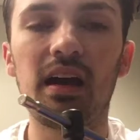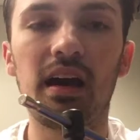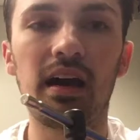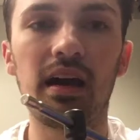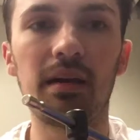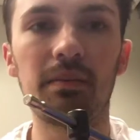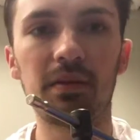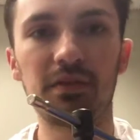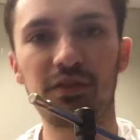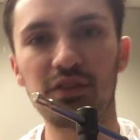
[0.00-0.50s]

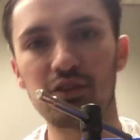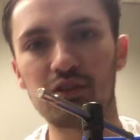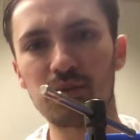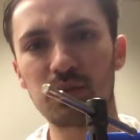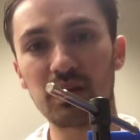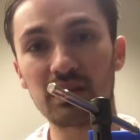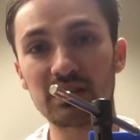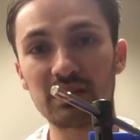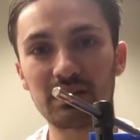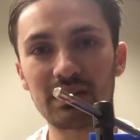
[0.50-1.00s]
But if you
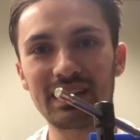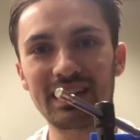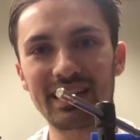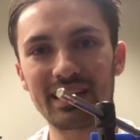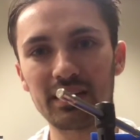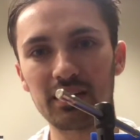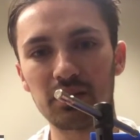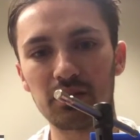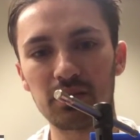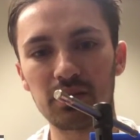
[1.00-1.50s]
do it on something
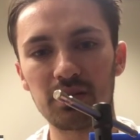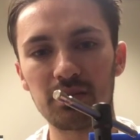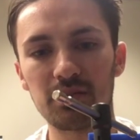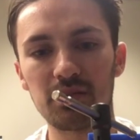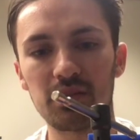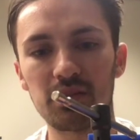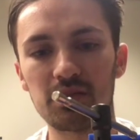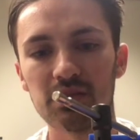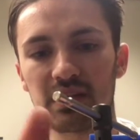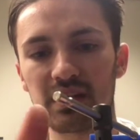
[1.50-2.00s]
like
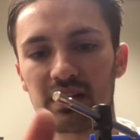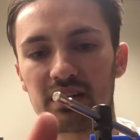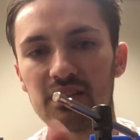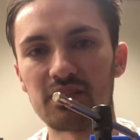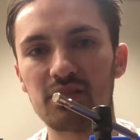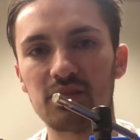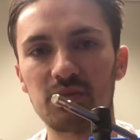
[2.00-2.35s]
aluminum, you tend